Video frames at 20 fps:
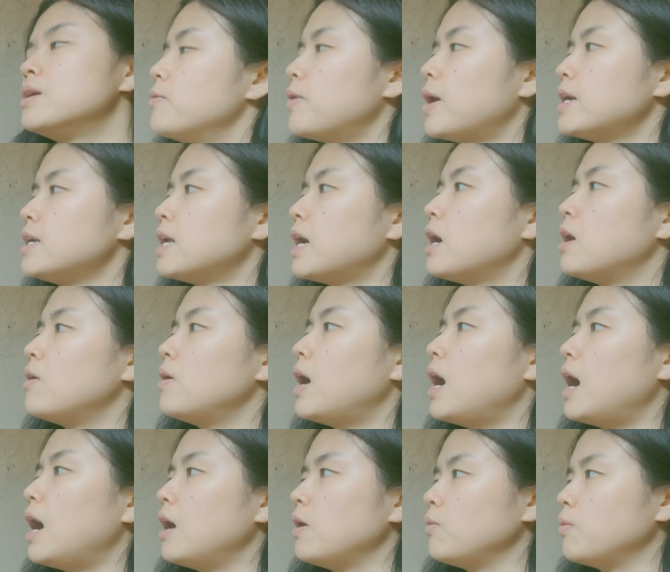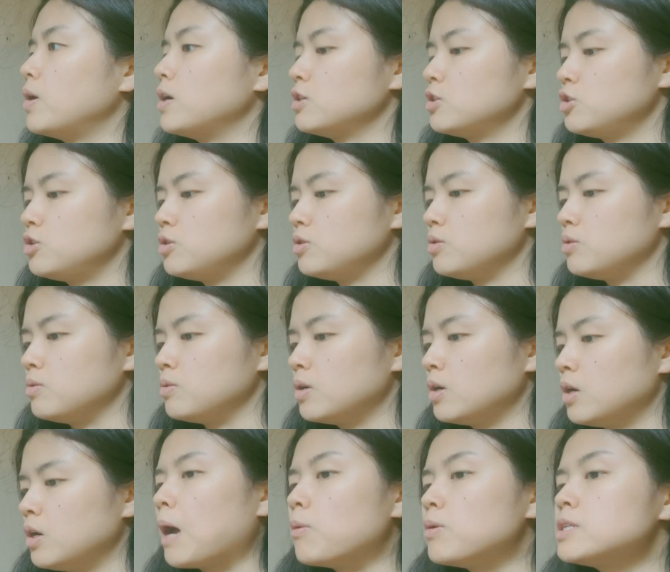But right now, I want to
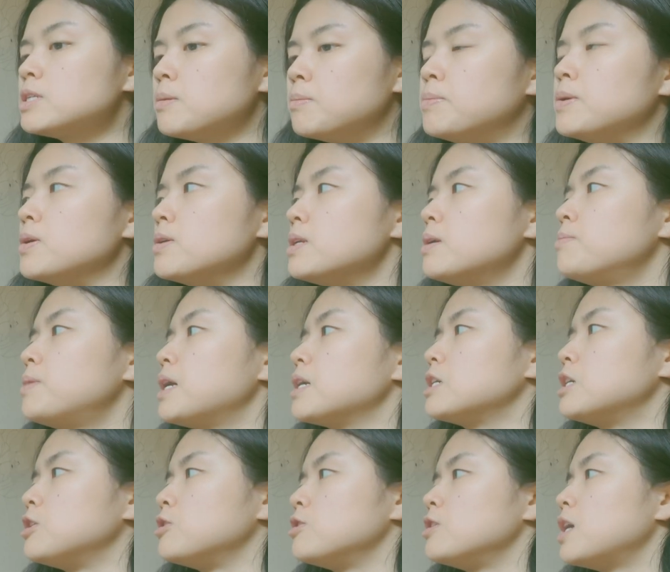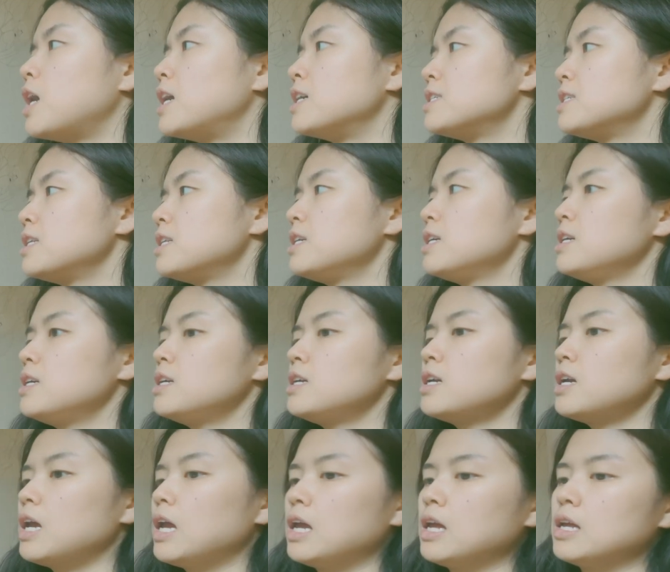build up that
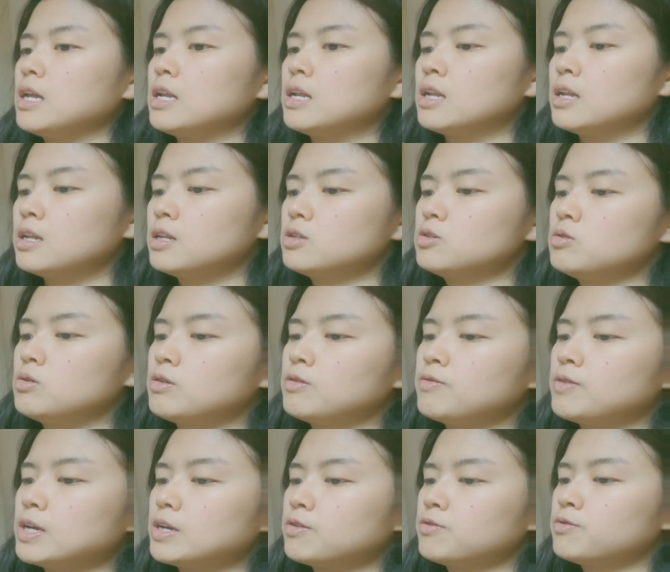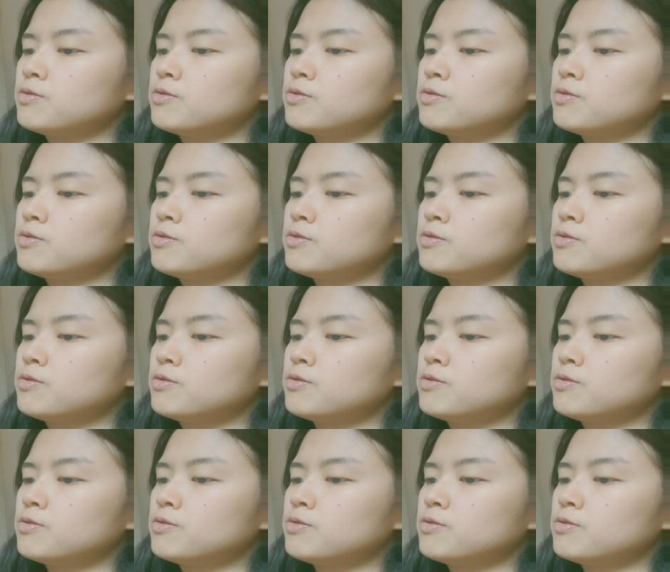curiosity and sort of like